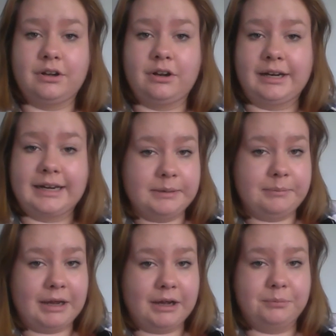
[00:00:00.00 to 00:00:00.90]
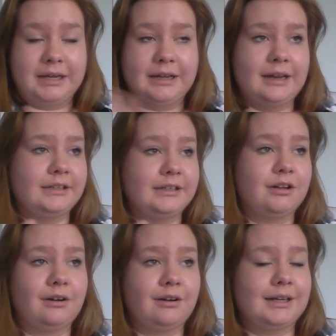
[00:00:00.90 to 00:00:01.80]
like emailed me at any
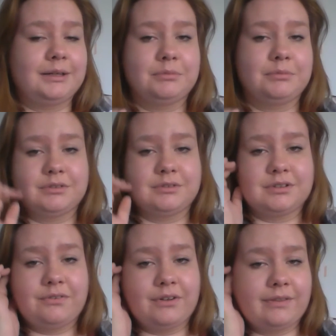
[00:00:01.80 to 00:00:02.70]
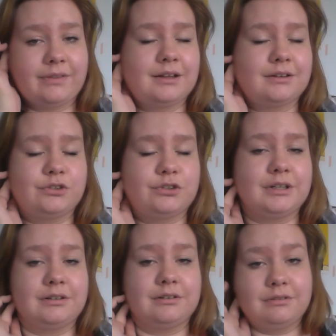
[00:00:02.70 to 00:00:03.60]
time and stuff like that, and she
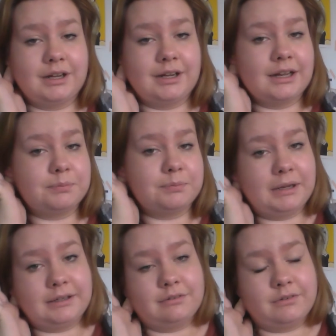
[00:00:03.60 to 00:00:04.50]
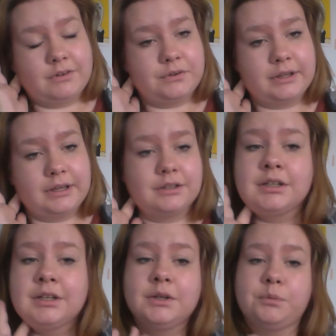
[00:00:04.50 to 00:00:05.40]
did like explain a few
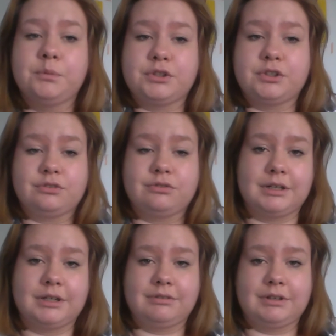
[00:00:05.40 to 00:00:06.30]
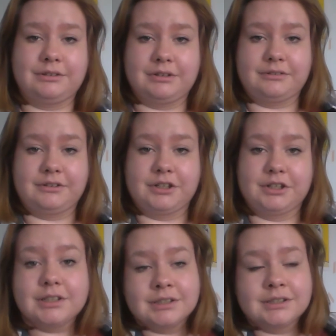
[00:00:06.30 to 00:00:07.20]
things, which is really
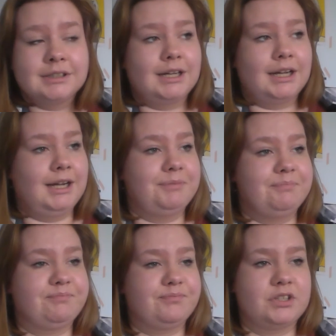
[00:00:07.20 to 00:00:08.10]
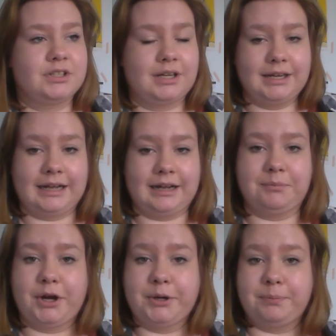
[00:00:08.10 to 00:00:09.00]
good. So yeah,
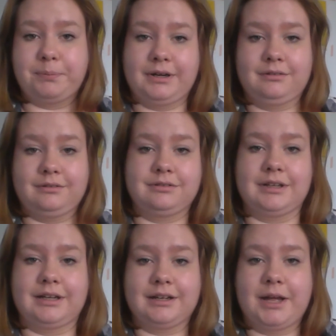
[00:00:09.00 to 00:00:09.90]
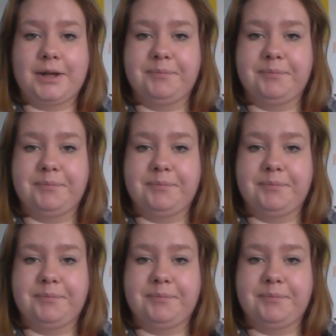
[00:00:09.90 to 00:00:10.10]
I'm hoping that